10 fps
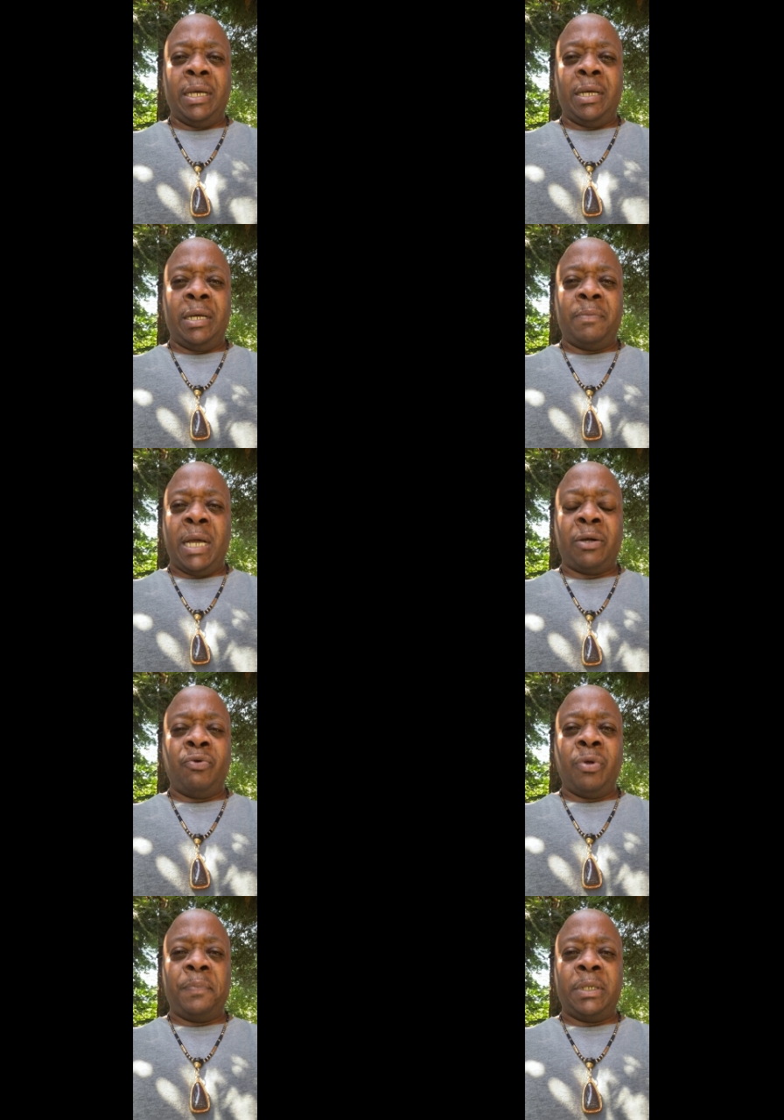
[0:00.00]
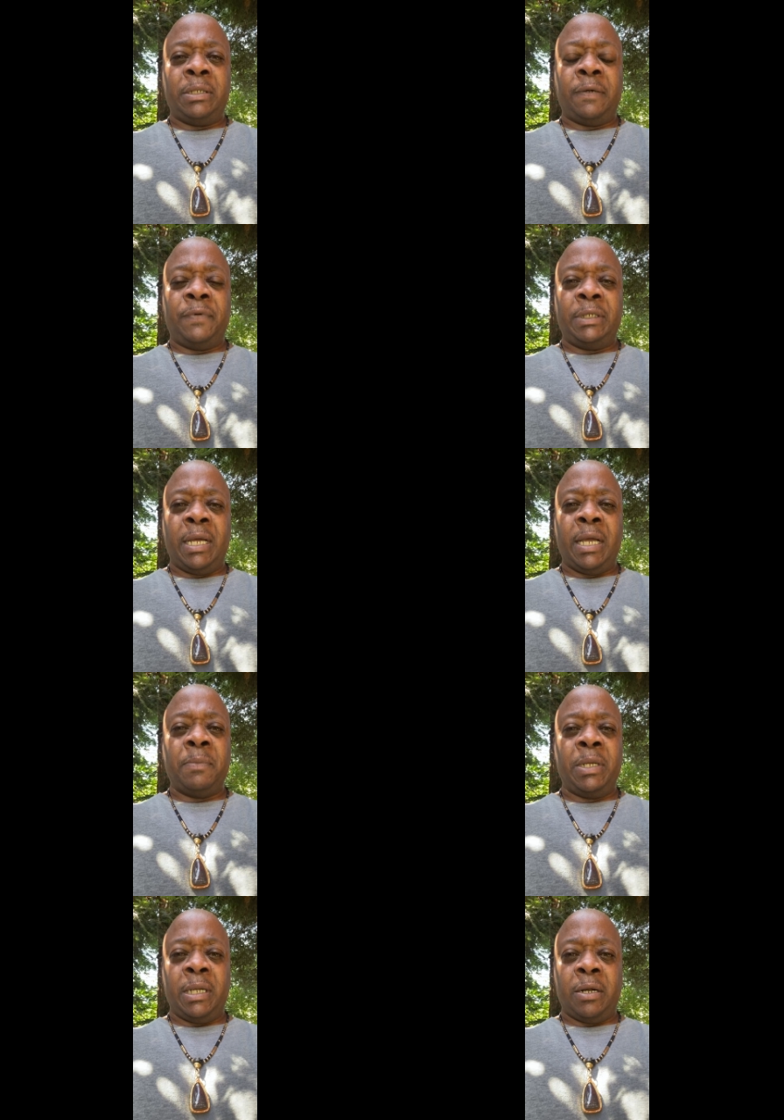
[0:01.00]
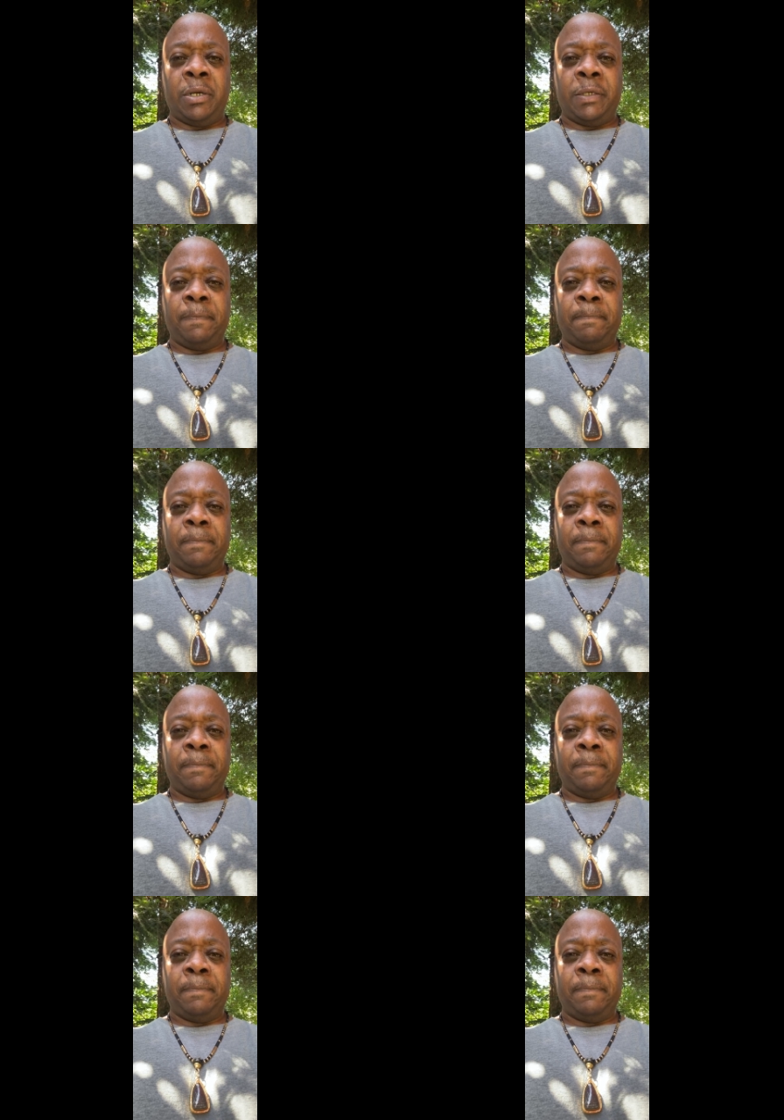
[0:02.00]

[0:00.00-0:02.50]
I grew up in a different time and era.